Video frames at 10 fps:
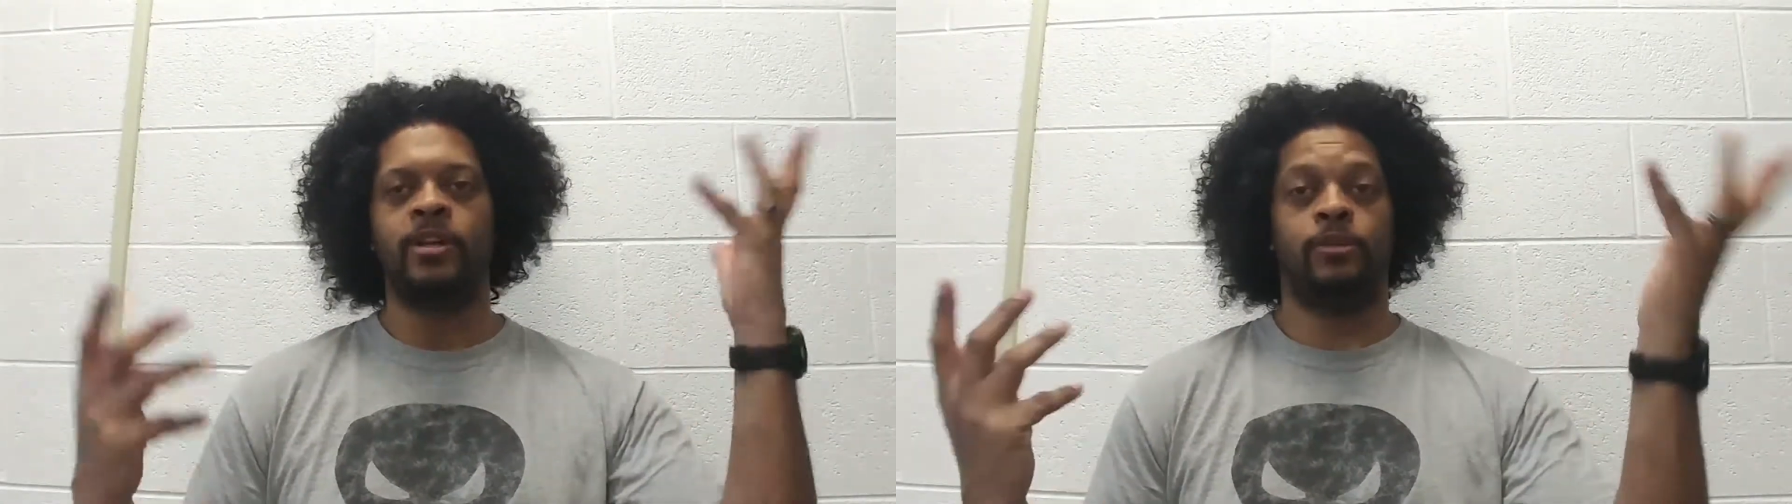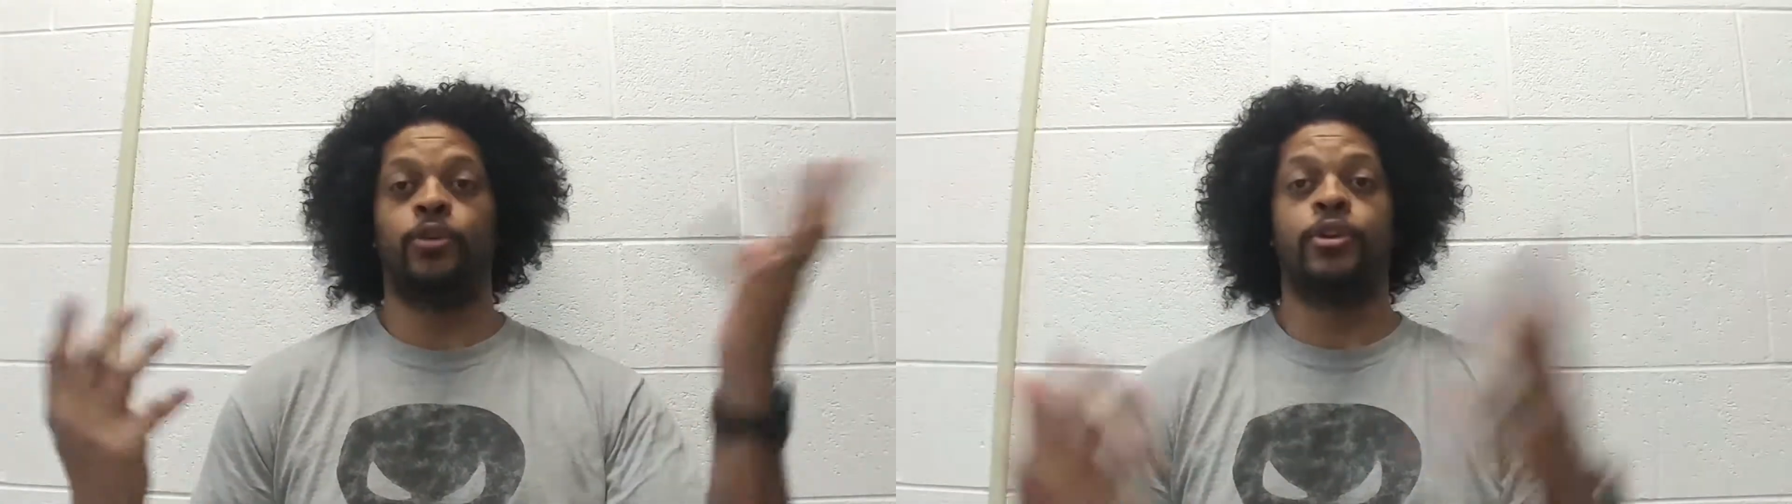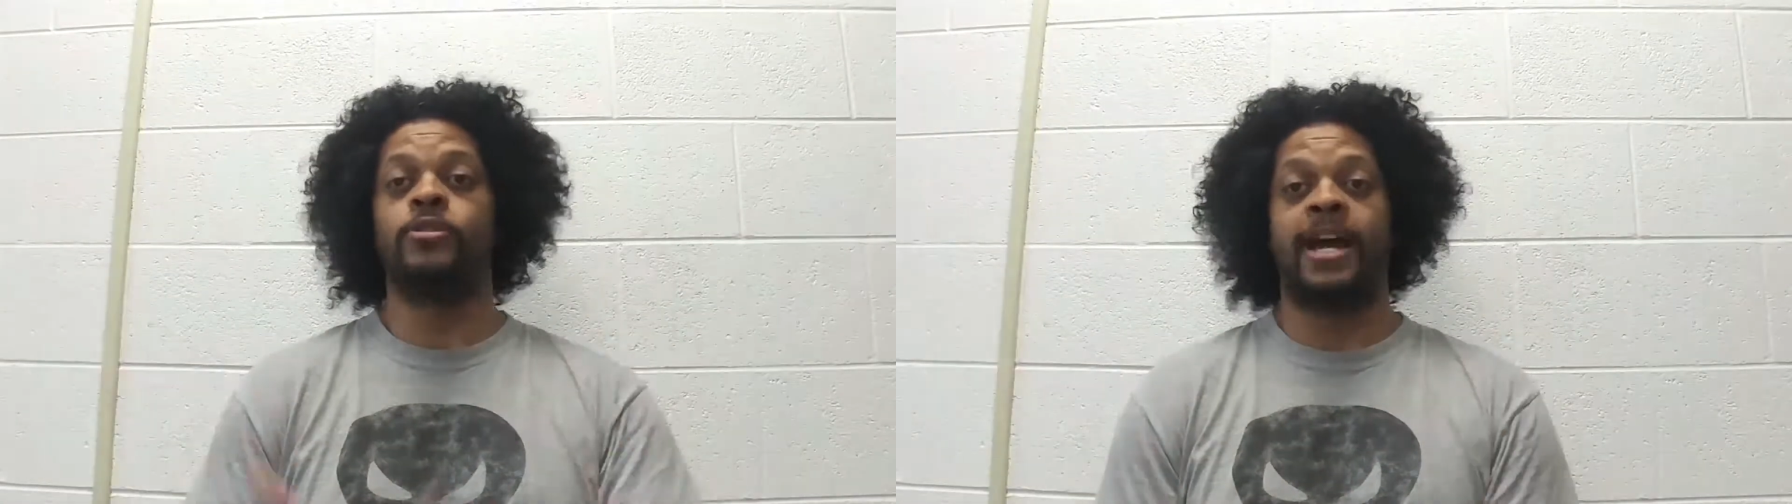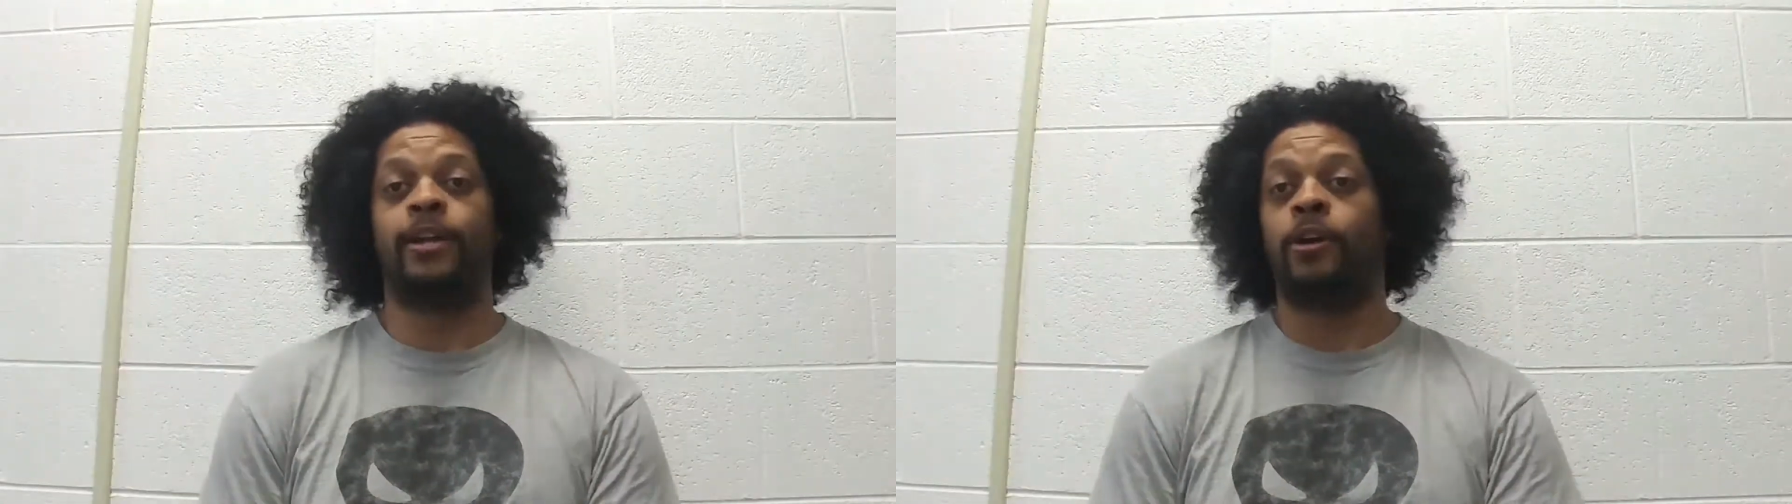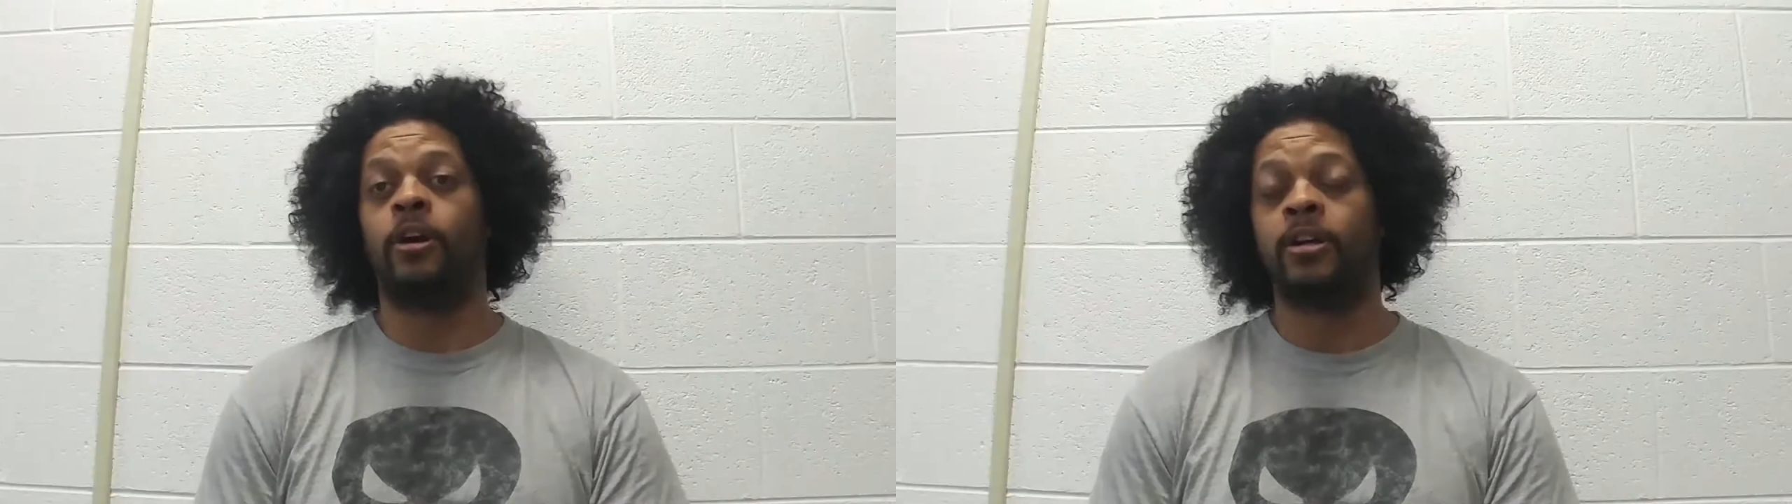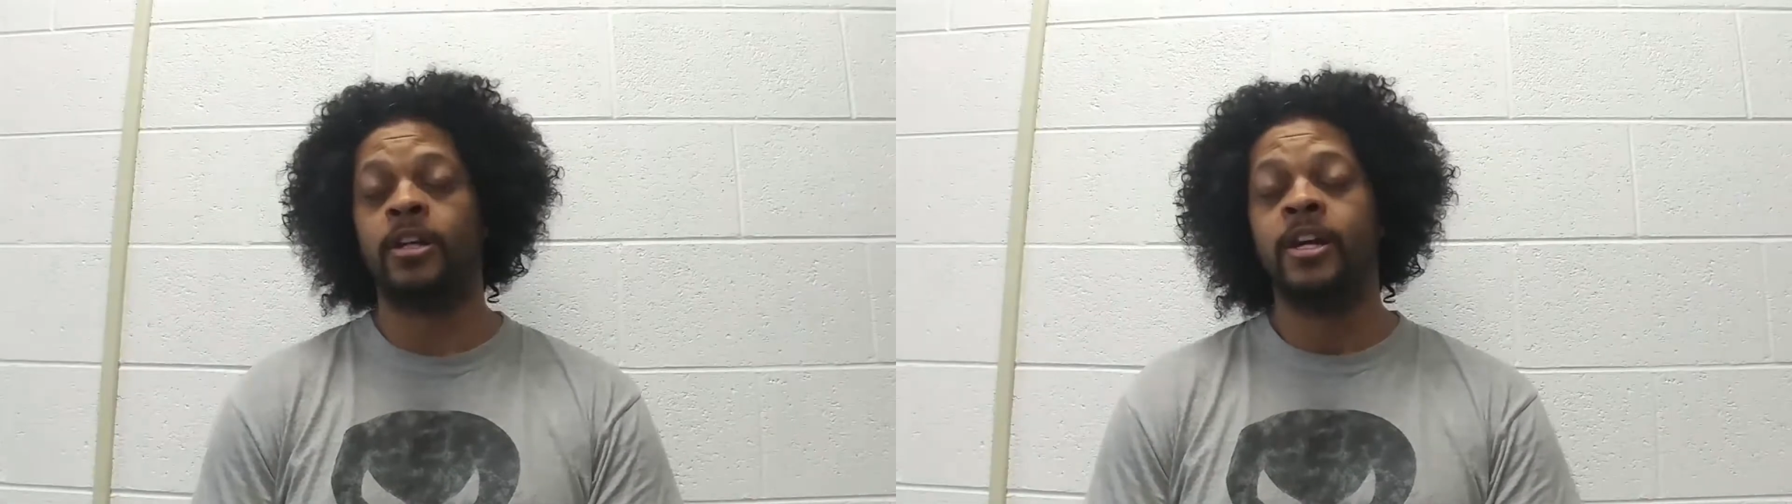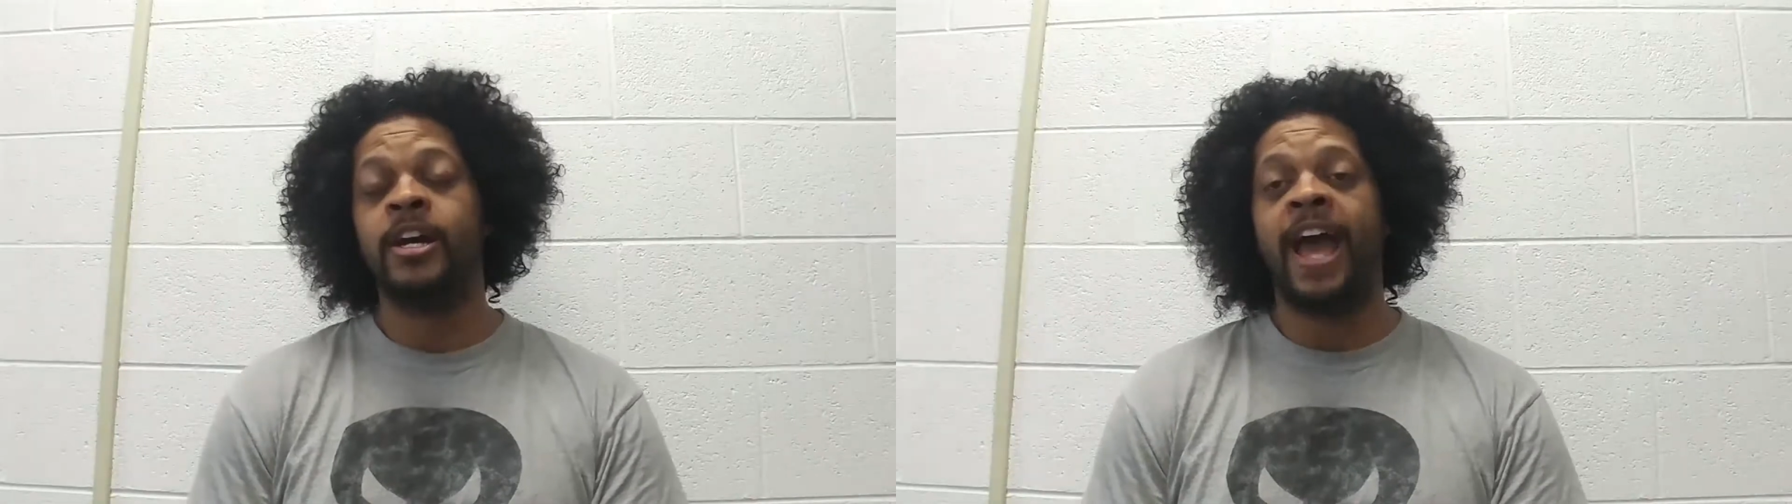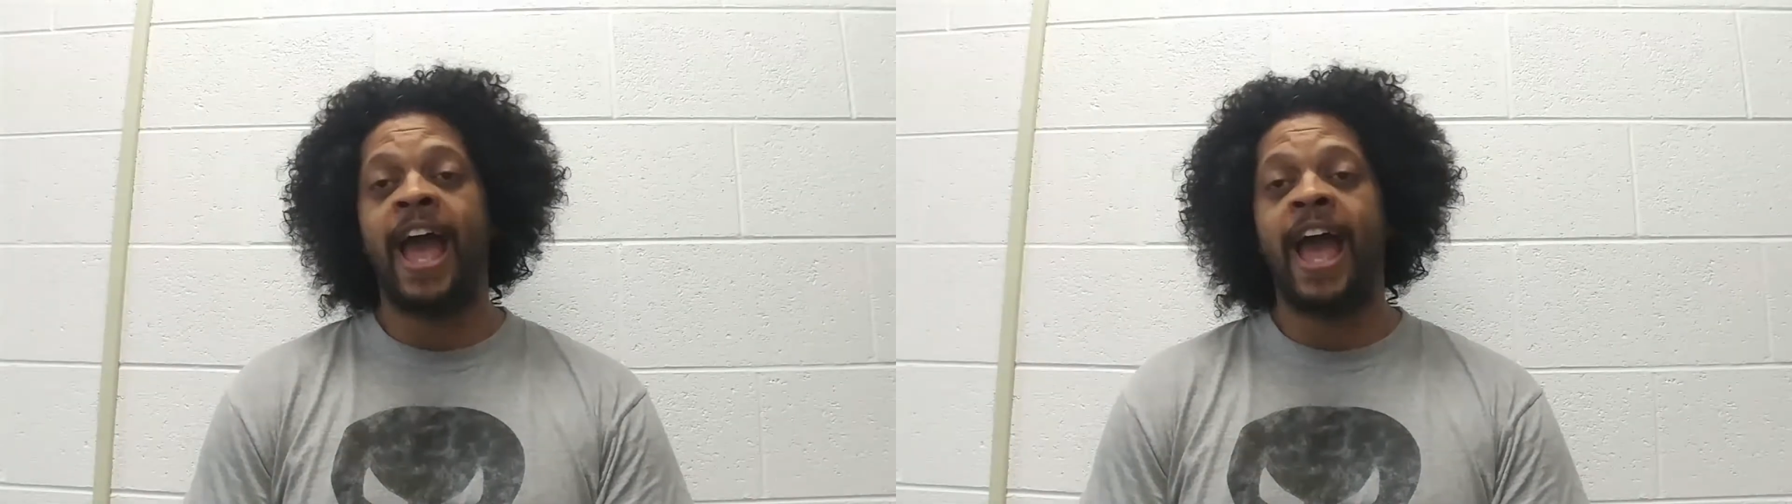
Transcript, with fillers: Lord knows how long.